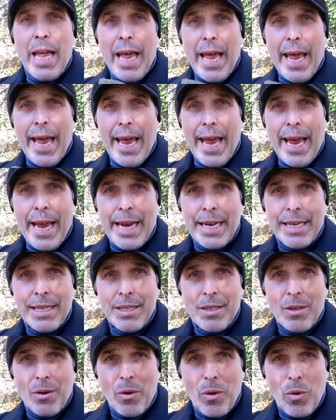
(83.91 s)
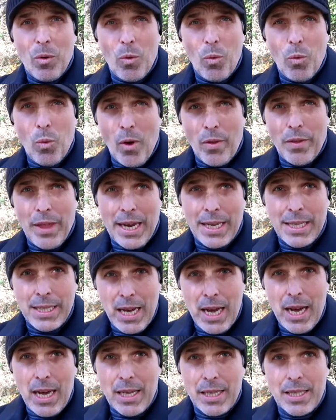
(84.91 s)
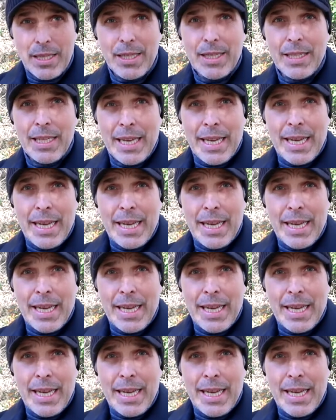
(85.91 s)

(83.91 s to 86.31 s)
And what that does